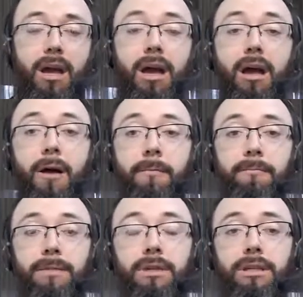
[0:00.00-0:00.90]

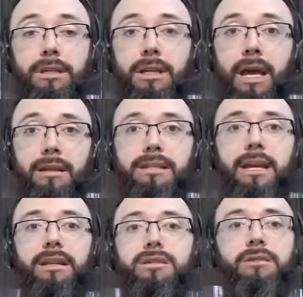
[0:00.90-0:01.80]
You got to take
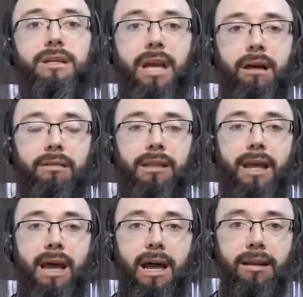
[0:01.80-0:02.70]
into account
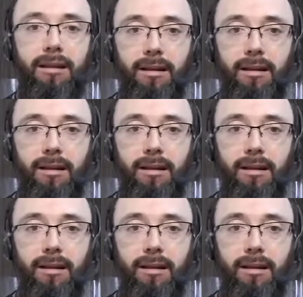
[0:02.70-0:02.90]
that